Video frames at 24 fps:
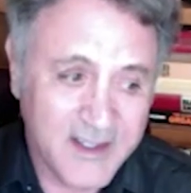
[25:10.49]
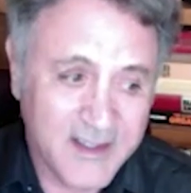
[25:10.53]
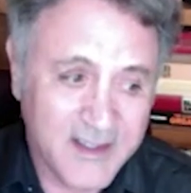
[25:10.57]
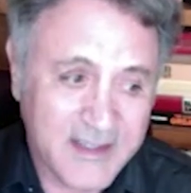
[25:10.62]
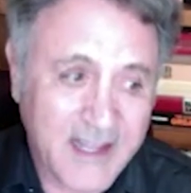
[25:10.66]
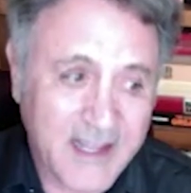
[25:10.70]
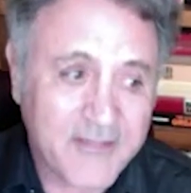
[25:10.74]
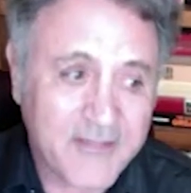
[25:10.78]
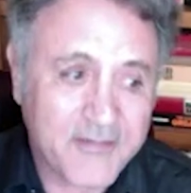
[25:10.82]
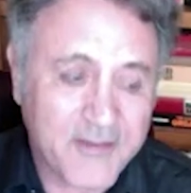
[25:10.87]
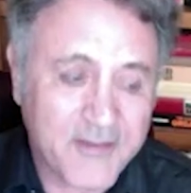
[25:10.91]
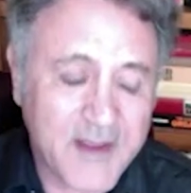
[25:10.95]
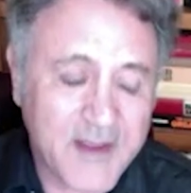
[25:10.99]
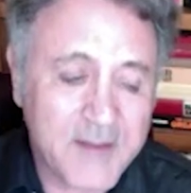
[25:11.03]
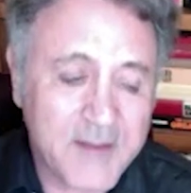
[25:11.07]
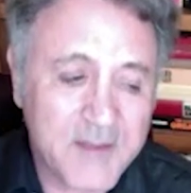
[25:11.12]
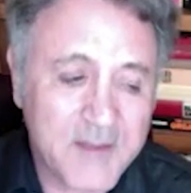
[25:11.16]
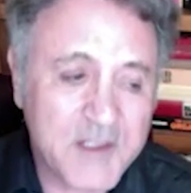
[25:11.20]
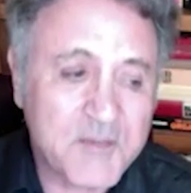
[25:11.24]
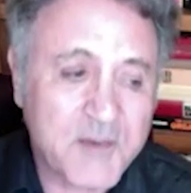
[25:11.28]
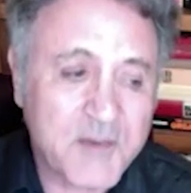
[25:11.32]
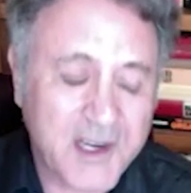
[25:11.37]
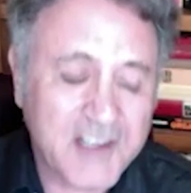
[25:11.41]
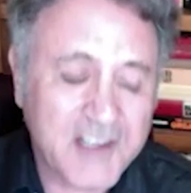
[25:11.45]
That
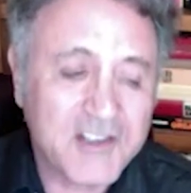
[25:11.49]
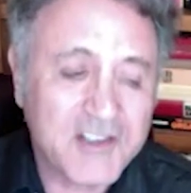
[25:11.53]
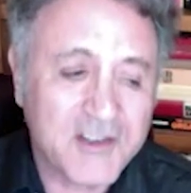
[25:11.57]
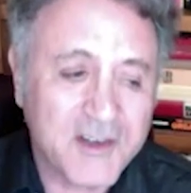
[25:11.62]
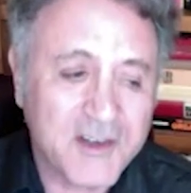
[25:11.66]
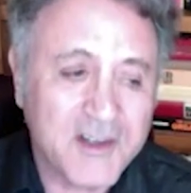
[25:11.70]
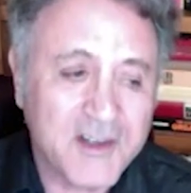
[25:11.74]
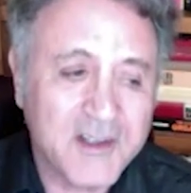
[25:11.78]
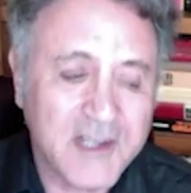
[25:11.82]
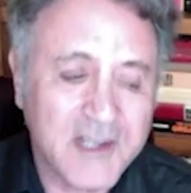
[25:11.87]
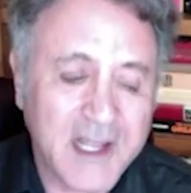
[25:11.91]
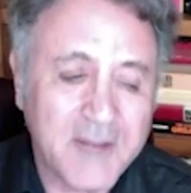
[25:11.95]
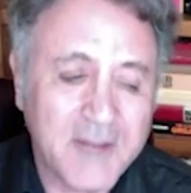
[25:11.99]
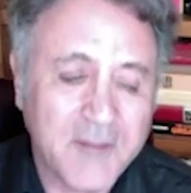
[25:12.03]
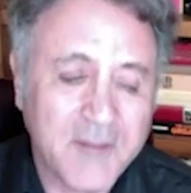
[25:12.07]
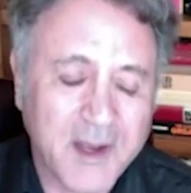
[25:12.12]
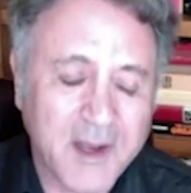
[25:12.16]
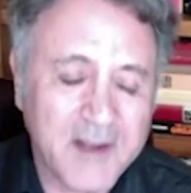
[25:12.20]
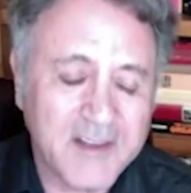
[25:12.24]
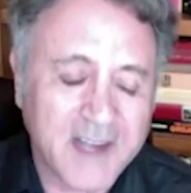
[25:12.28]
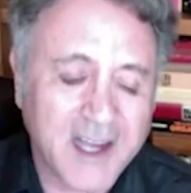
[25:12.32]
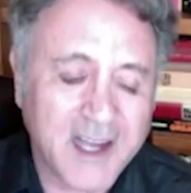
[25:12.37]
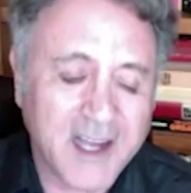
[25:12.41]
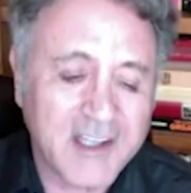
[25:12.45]
famous picture in
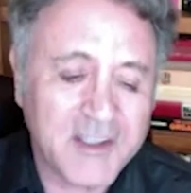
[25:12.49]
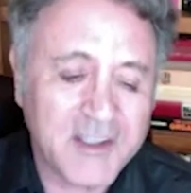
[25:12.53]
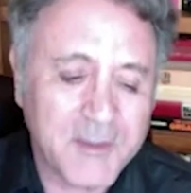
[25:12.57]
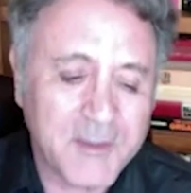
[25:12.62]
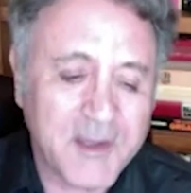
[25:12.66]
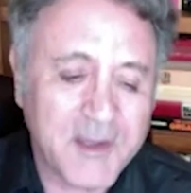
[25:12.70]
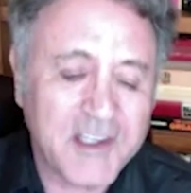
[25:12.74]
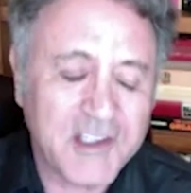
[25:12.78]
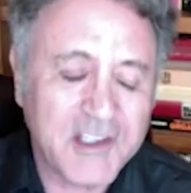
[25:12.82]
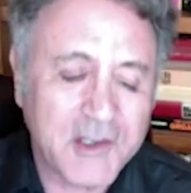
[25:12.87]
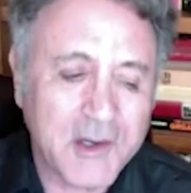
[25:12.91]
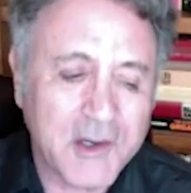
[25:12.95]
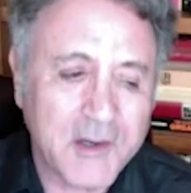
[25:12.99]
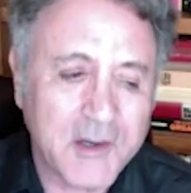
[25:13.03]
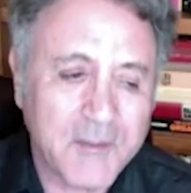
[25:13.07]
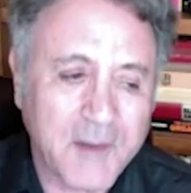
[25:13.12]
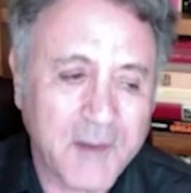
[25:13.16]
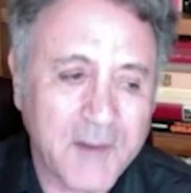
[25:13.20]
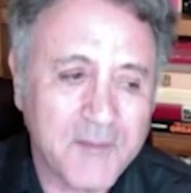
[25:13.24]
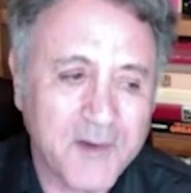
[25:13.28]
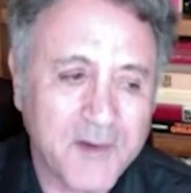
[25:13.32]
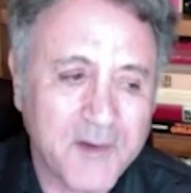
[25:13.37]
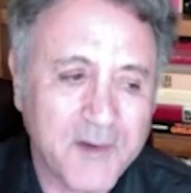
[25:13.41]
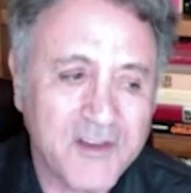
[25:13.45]
my documentary of
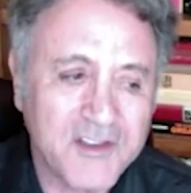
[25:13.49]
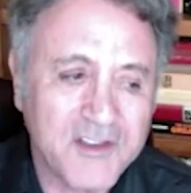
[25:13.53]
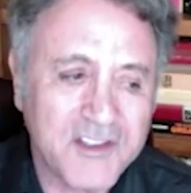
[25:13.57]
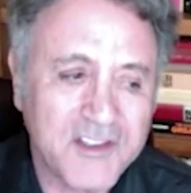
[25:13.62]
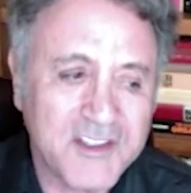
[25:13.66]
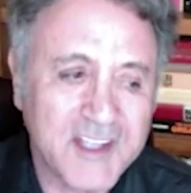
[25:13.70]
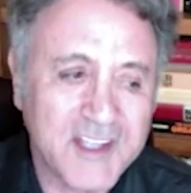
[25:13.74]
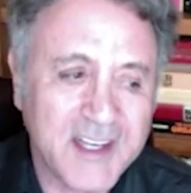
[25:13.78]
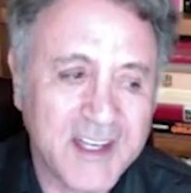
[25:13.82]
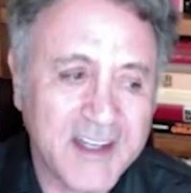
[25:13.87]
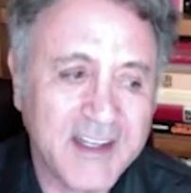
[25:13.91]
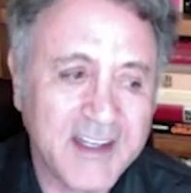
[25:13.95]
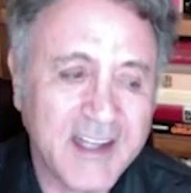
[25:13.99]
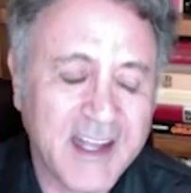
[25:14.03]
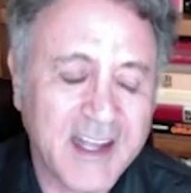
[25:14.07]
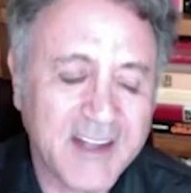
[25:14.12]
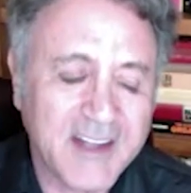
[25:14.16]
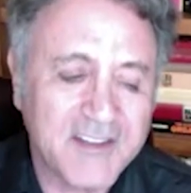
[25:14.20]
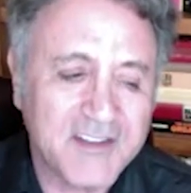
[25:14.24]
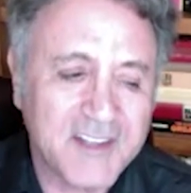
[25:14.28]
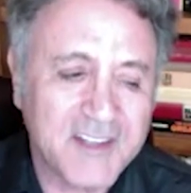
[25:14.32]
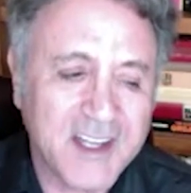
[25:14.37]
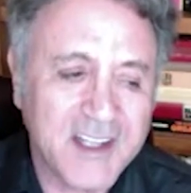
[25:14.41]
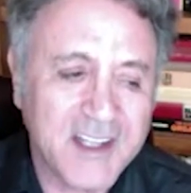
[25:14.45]
my brother standing
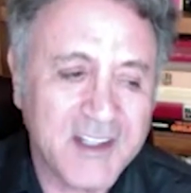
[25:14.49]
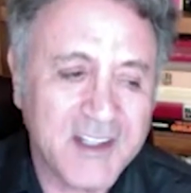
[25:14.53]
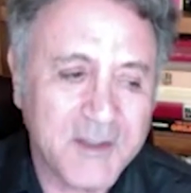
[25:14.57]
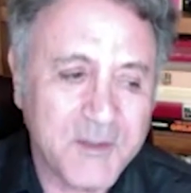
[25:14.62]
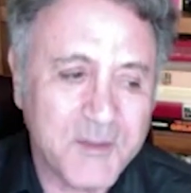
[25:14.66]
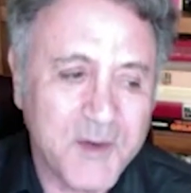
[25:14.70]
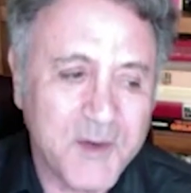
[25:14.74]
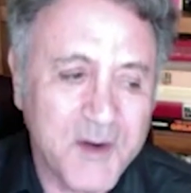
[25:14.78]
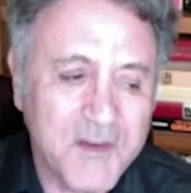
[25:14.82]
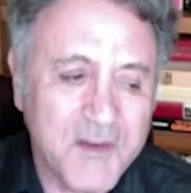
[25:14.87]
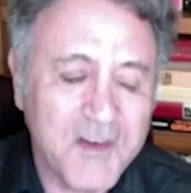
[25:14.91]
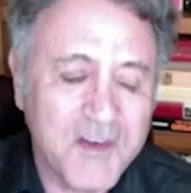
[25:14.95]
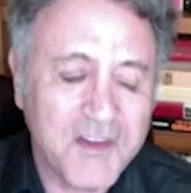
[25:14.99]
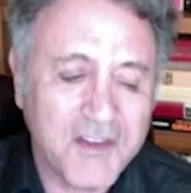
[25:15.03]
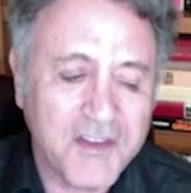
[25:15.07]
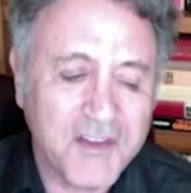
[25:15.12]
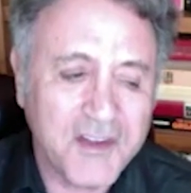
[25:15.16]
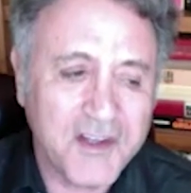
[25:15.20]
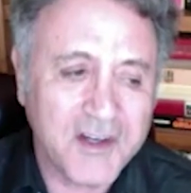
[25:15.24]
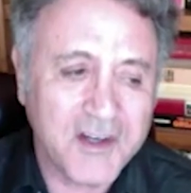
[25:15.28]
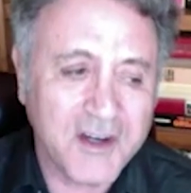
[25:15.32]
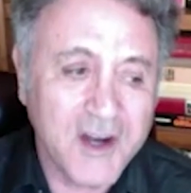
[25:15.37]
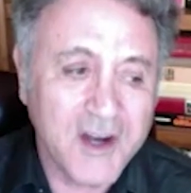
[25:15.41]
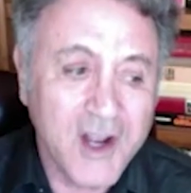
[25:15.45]
outside the movie
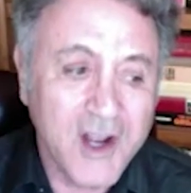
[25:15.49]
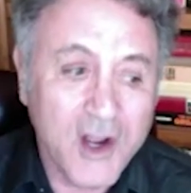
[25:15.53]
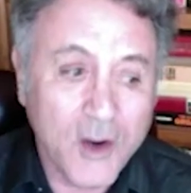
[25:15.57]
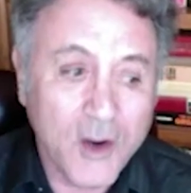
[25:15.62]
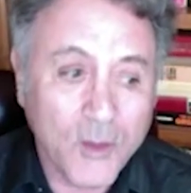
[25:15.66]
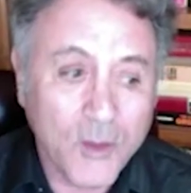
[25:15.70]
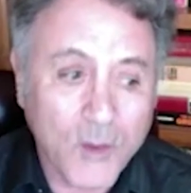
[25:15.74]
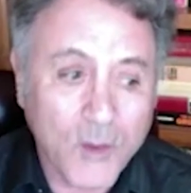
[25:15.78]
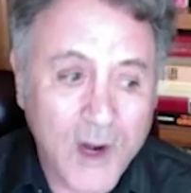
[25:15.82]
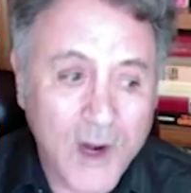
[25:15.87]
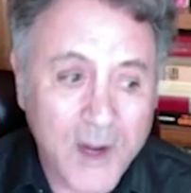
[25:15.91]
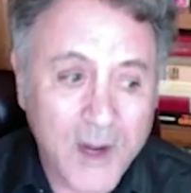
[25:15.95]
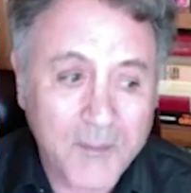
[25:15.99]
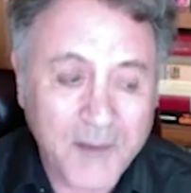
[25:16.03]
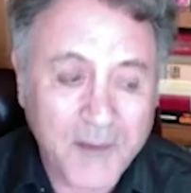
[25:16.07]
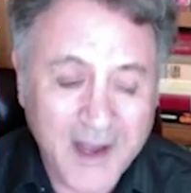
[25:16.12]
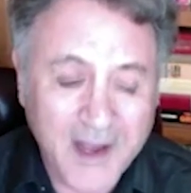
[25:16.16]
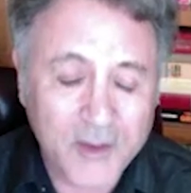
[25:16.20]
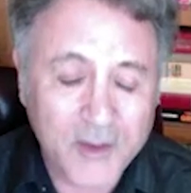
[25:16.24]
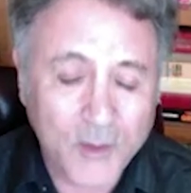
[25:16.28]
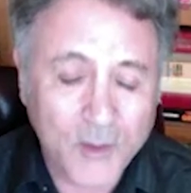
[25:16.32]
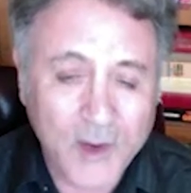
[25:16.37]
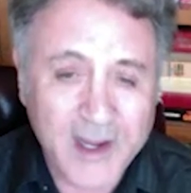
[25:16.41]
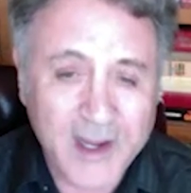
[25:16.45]
theater, where, by
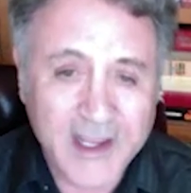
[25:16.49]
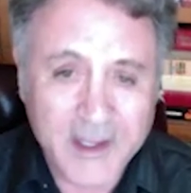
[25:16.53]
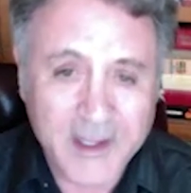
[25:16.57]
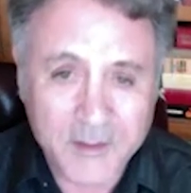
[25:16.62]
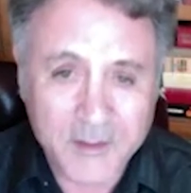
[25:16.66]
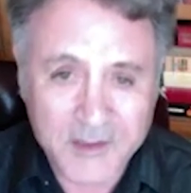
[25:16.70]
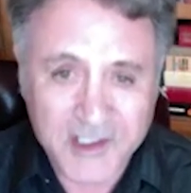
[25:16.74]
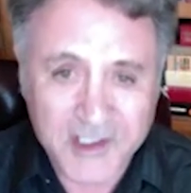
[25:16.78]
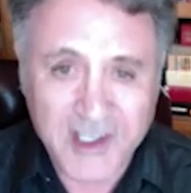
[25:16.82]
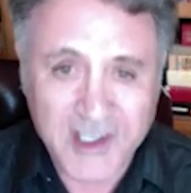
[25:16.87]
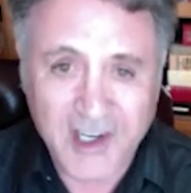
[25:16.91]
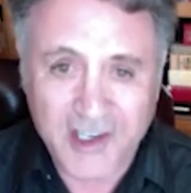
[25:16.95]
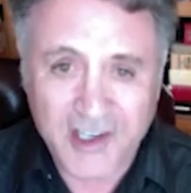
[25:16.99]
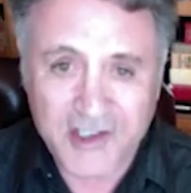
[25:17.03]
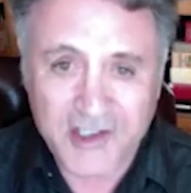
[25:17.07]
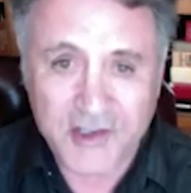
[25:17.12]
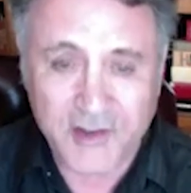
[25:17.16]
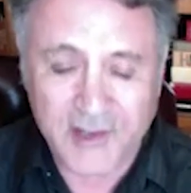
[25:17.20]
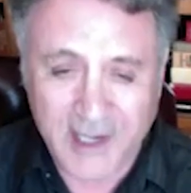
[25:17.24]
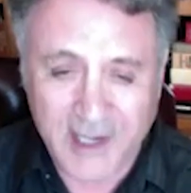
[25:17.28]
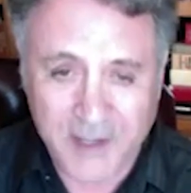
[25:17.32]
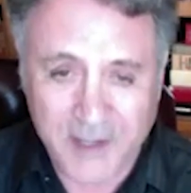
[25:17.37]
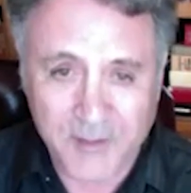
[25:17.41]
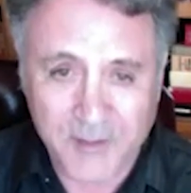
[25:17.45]
the way, he was an usher
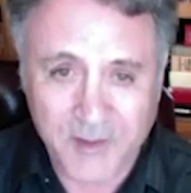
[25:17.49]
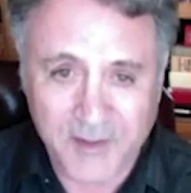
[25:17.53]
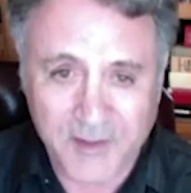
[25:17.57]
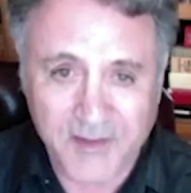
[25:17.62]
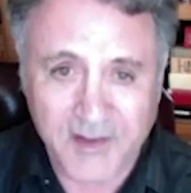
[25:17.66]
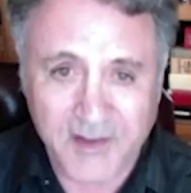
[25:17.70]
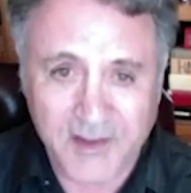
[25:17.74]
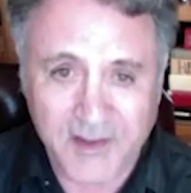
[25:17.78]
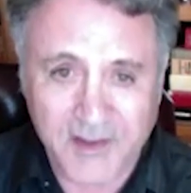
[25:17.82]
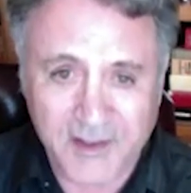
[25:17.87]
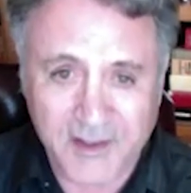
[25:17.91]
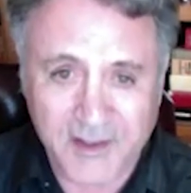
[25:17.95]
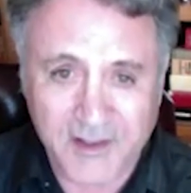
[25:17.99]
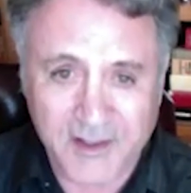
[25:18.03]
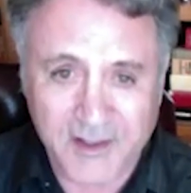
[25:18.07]
in that movie theater